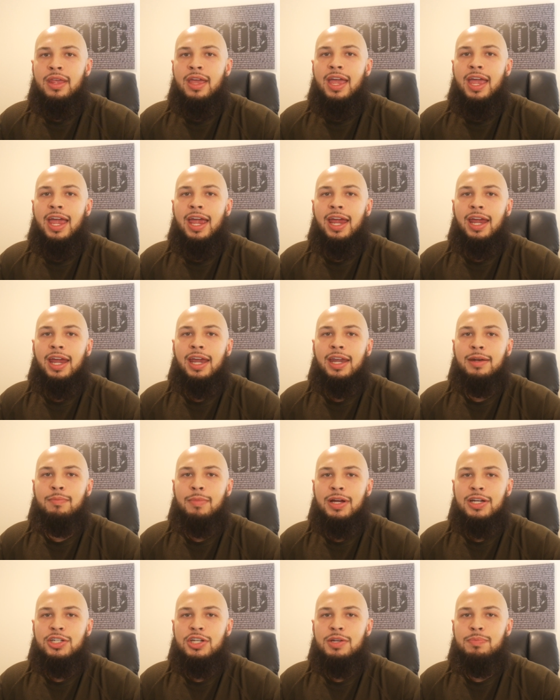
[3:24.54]
and
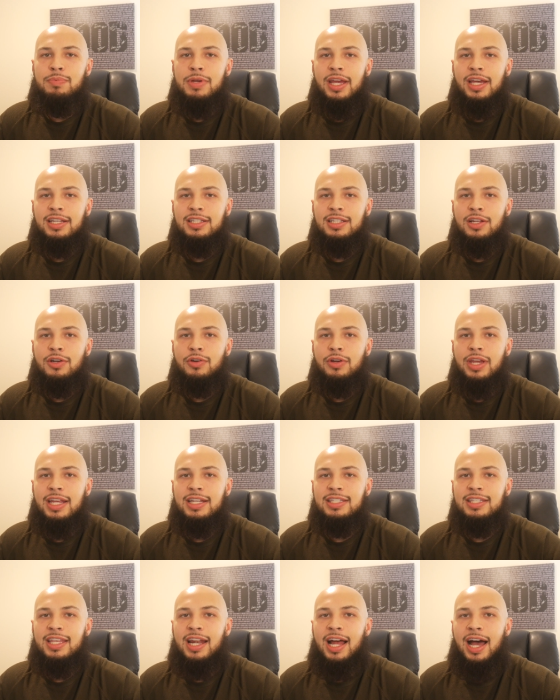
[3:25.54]
my GPS
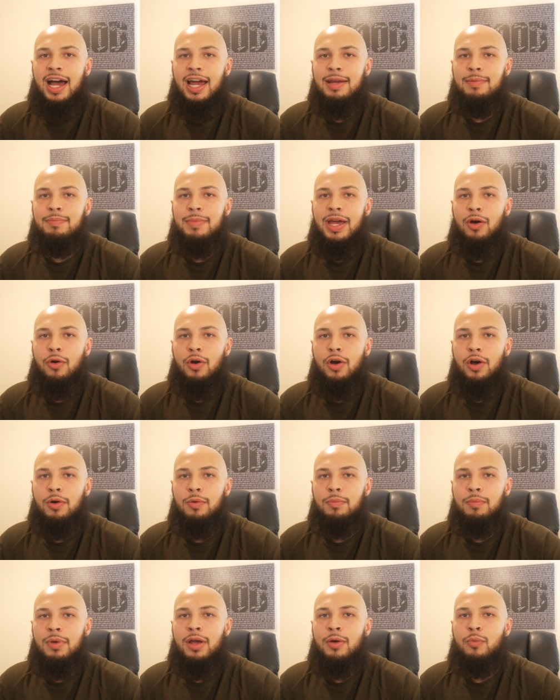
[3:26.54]
locates that I am now
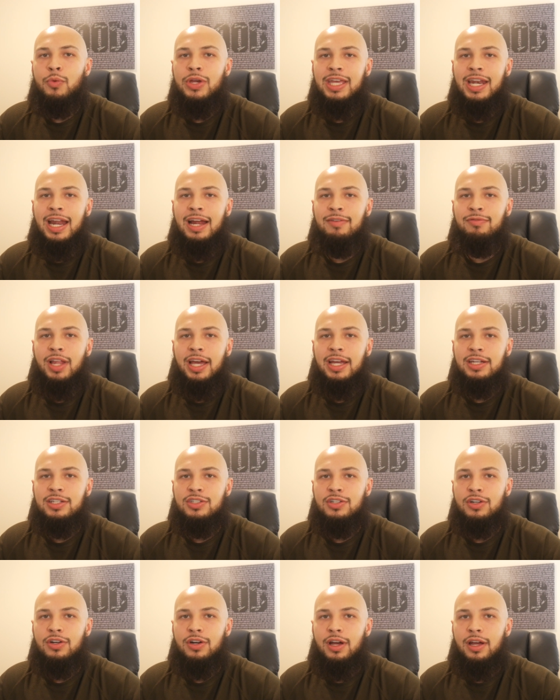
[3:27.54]
home, we can have lights
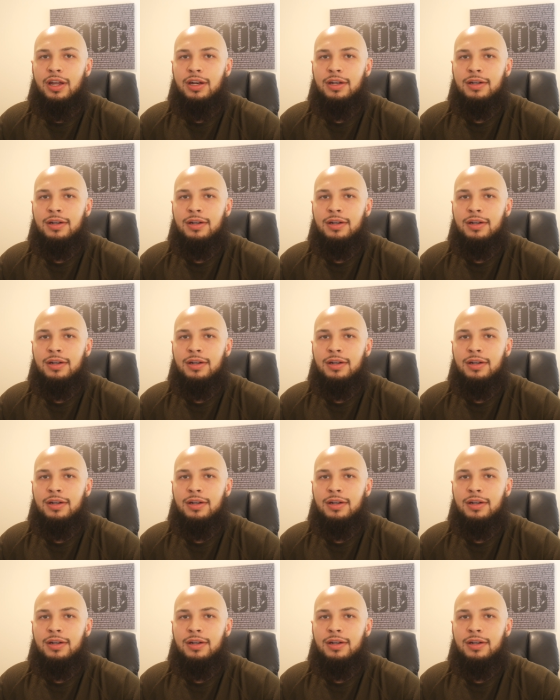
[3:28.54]
turn on.